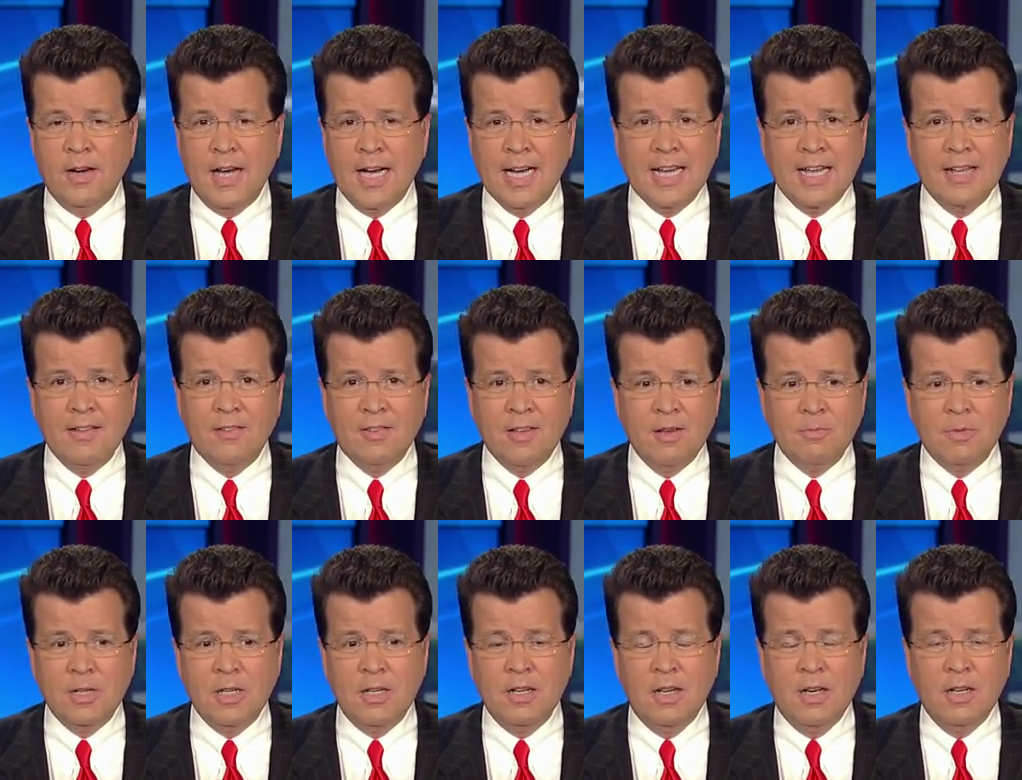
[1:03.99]
they're not getting
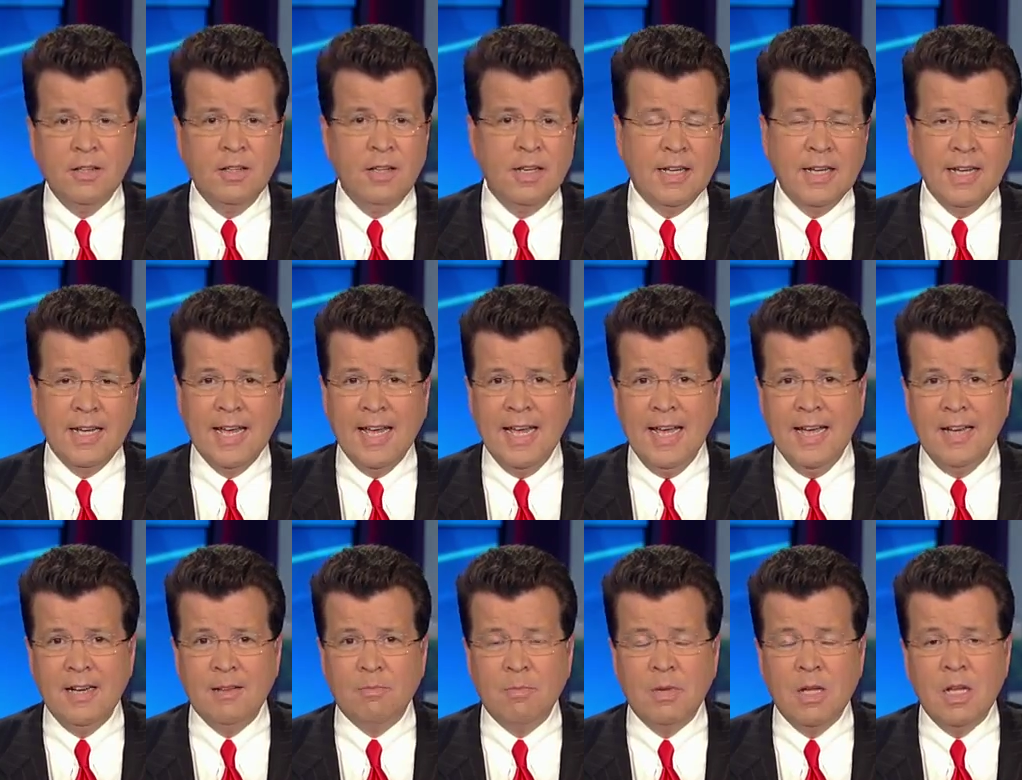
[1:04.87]
something done, you can
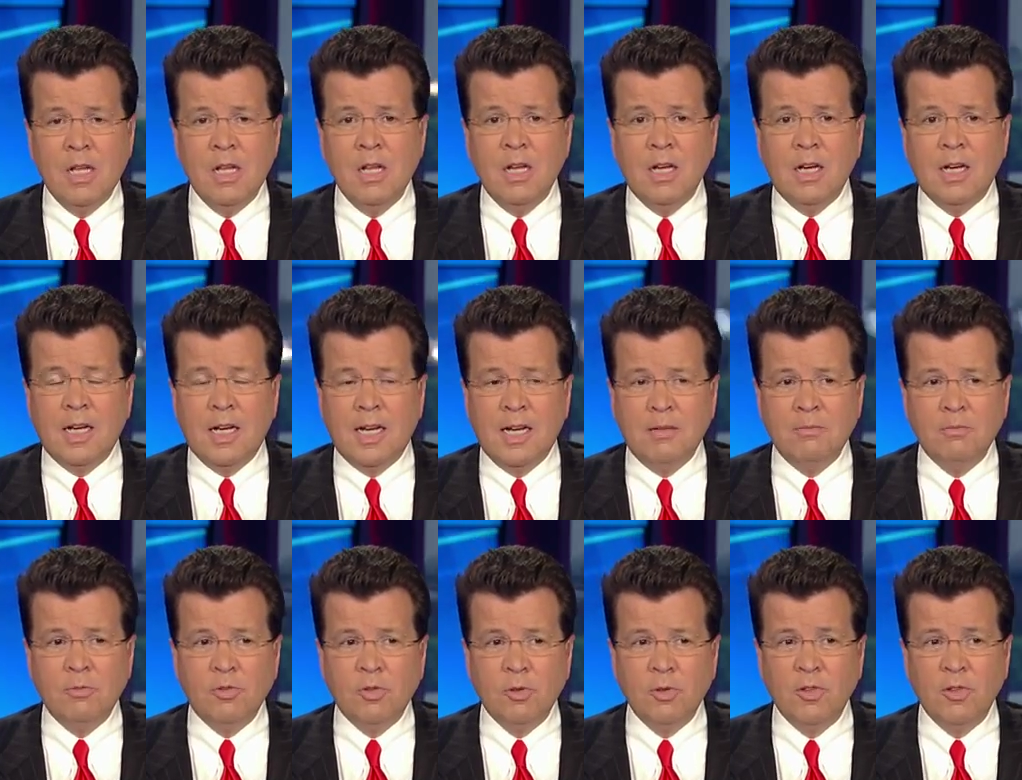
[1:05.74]
can them.